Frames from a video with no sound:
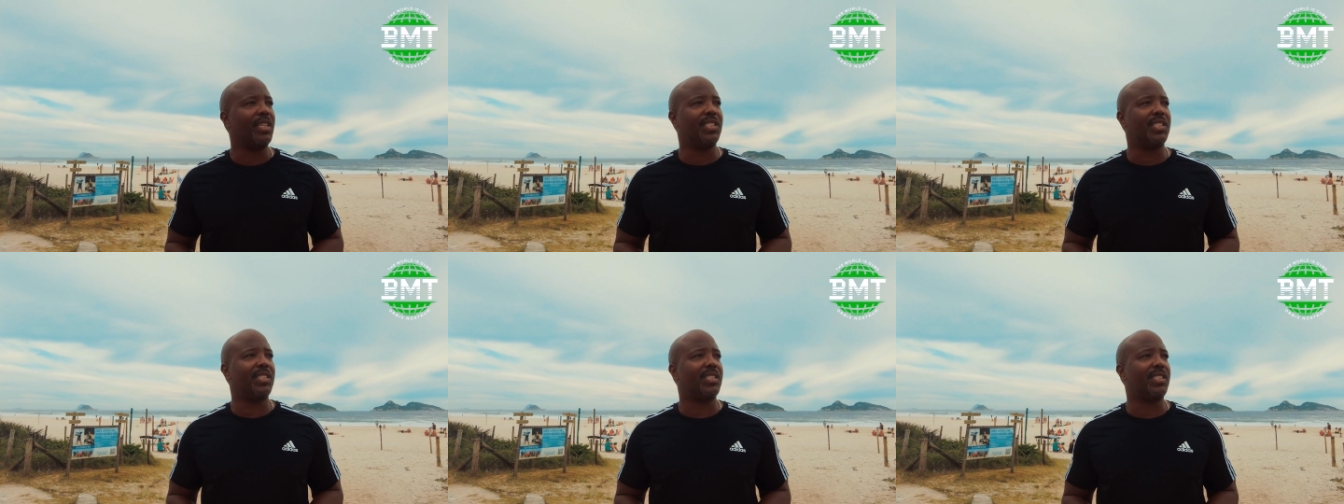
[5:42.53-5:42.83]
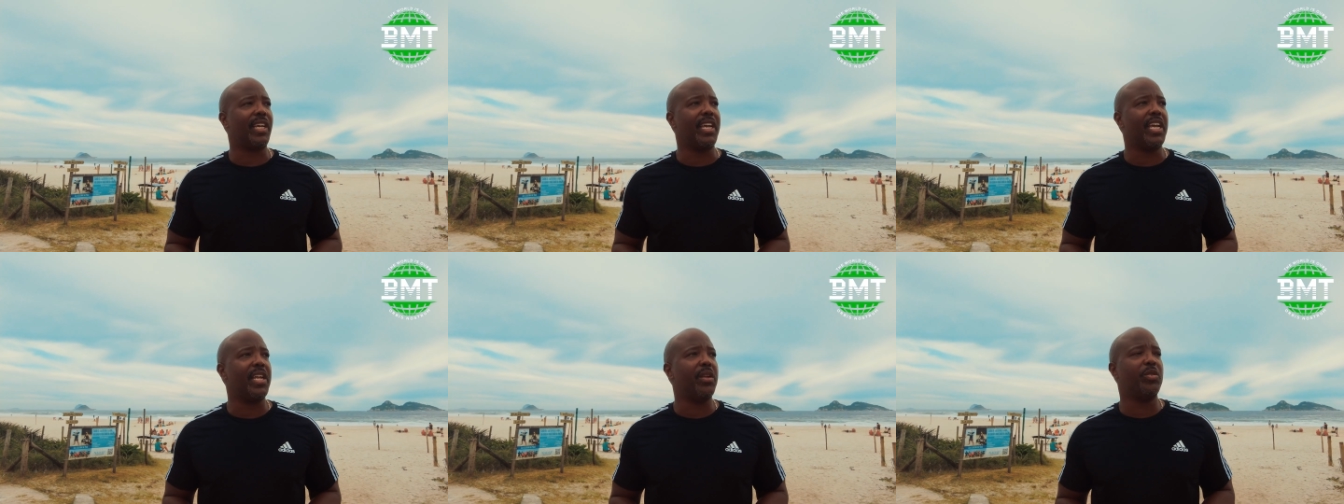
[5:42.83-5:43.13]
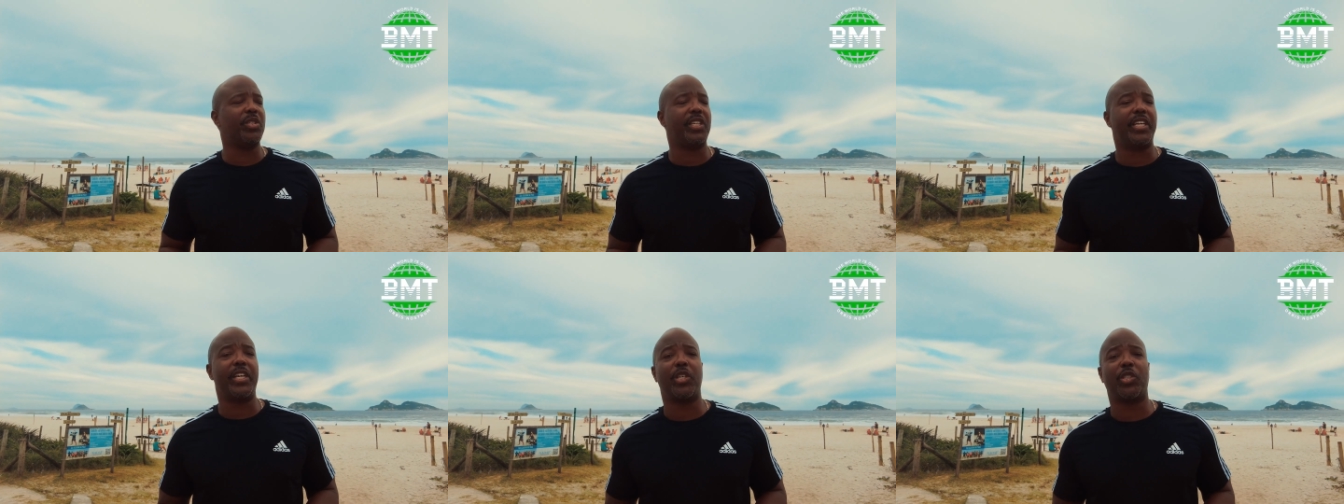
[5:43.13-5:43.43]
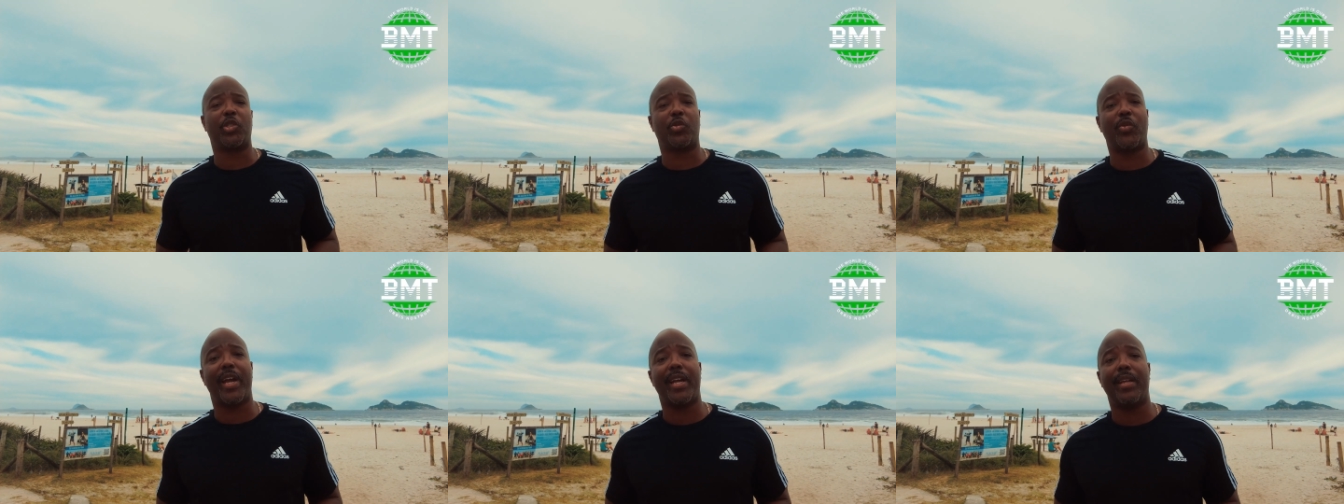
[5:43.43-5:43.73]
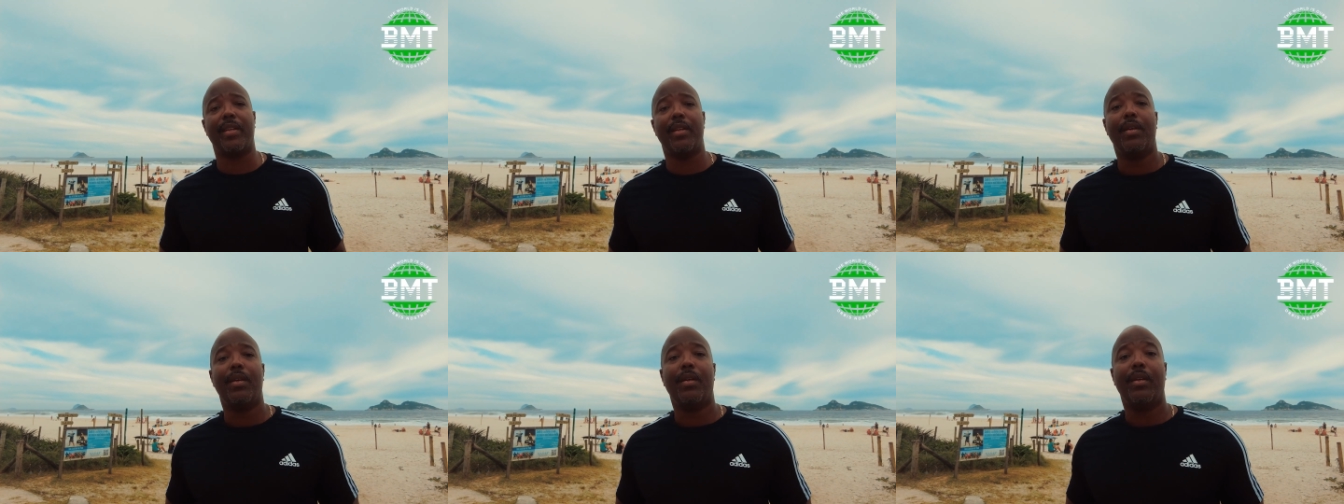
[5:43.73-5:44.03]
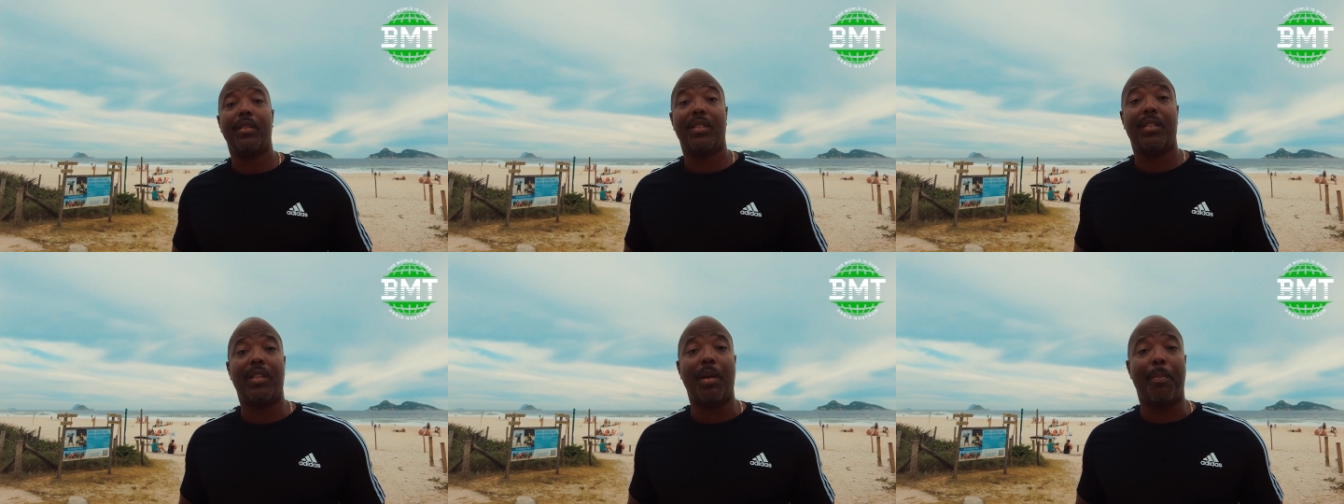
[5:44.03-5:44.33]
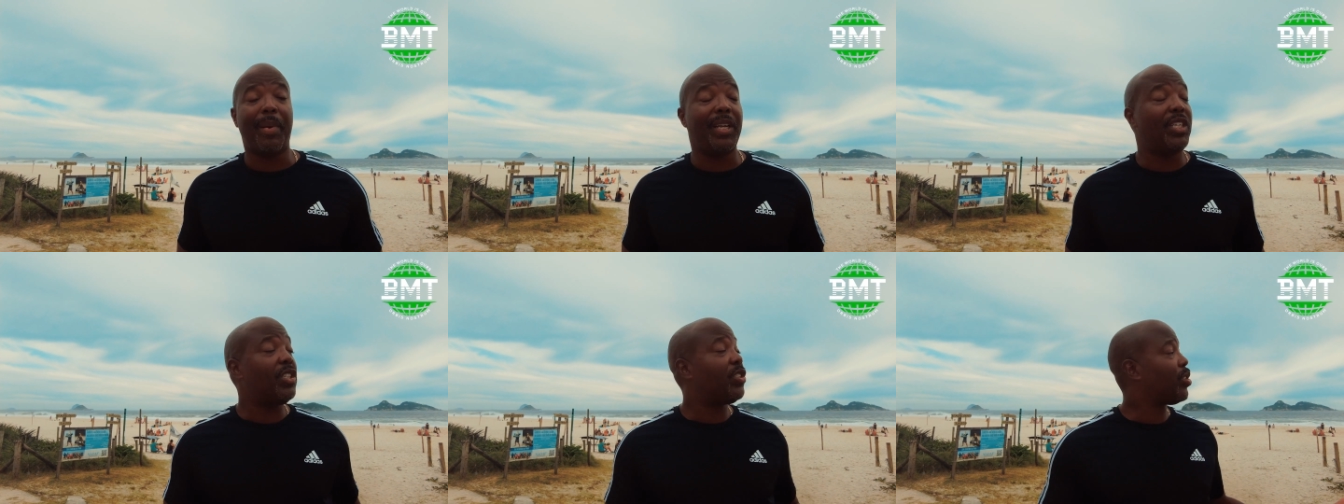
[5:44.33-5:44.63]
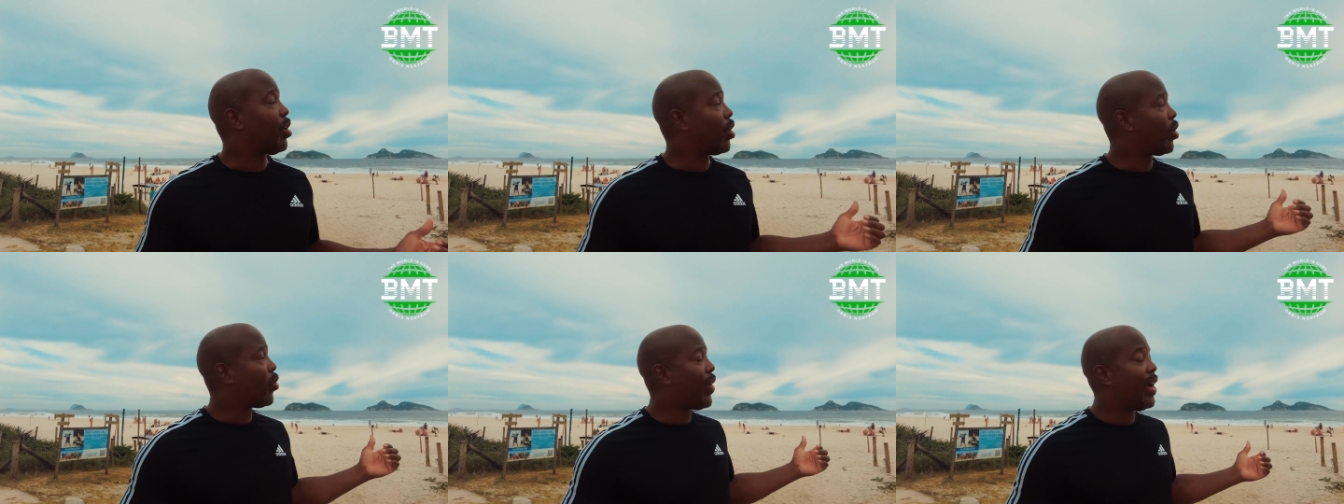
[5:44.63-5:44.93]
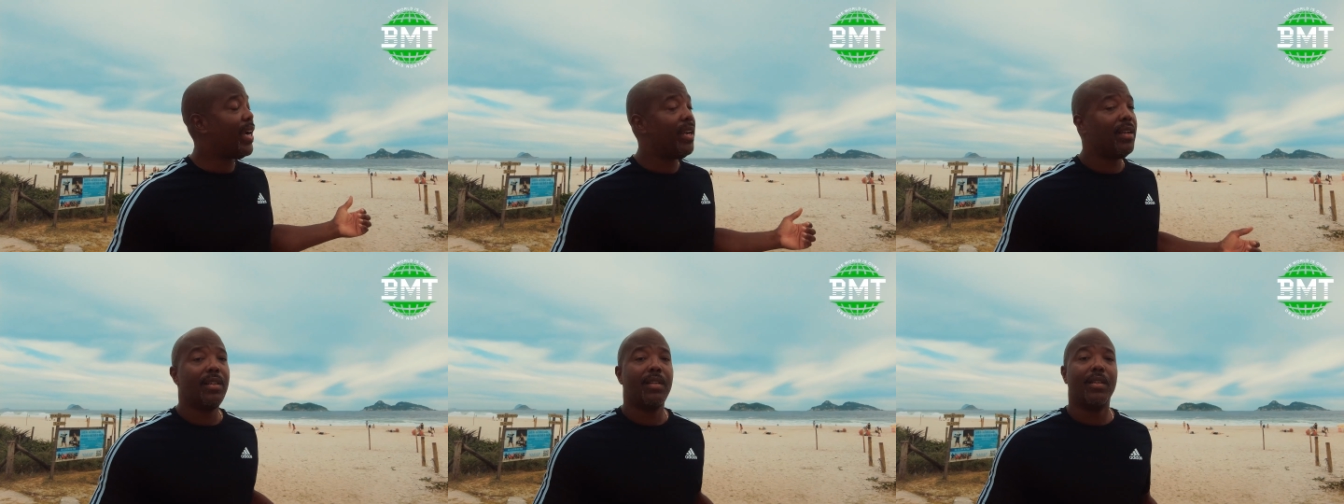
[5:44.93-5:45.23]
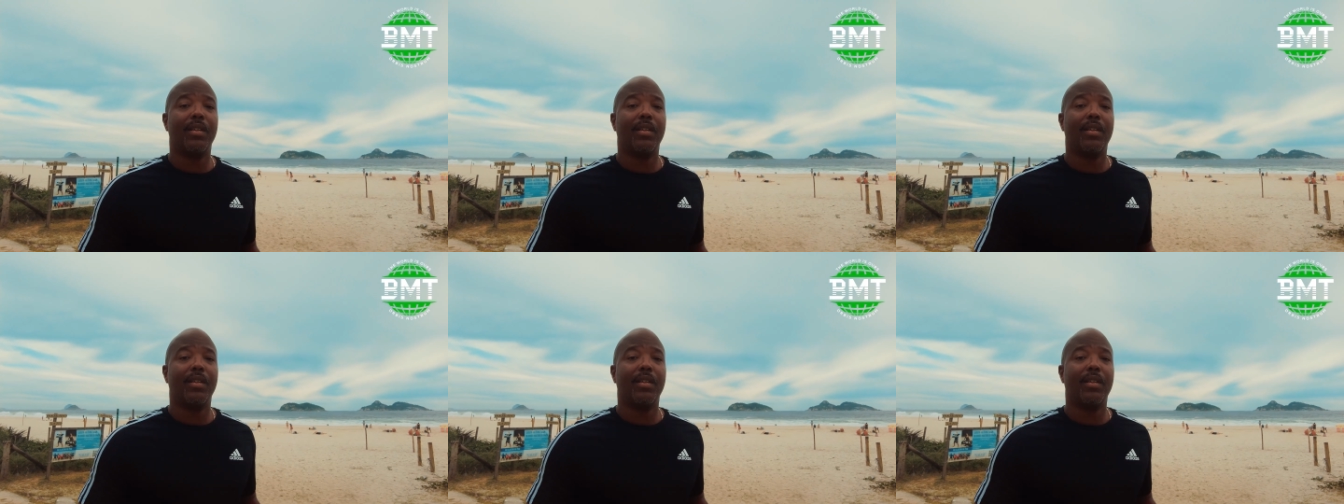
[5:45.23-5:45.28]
The energy here is great. The beaches are great.